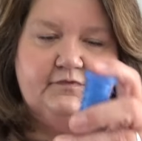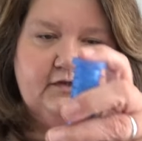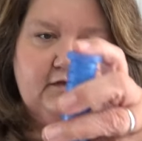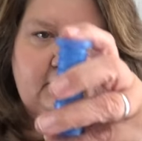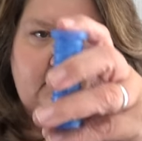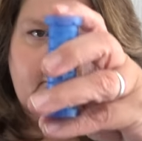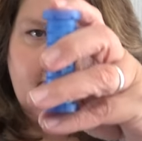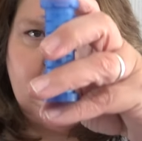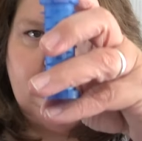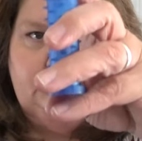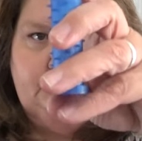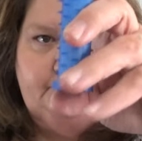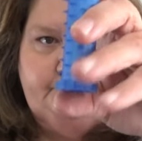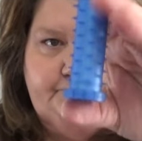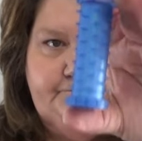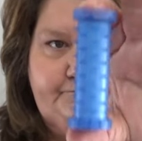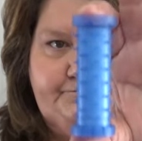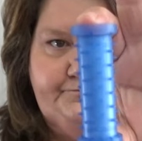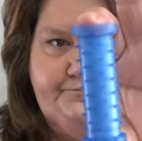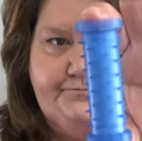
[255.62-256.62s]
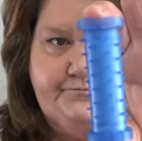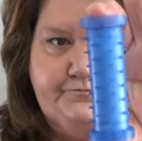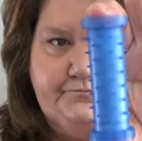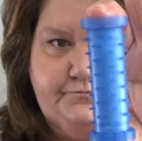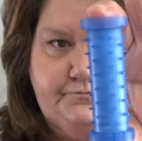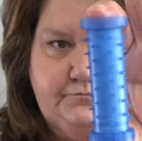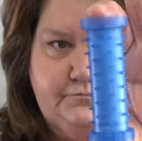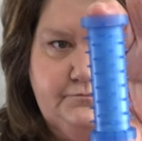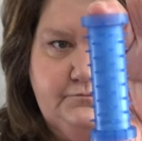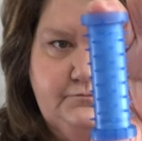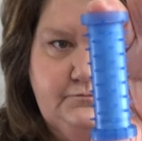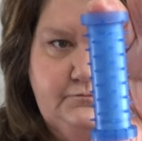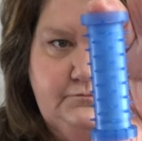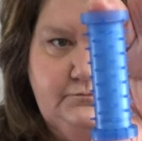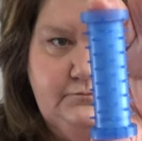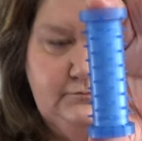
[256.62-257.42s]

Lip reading: (silence)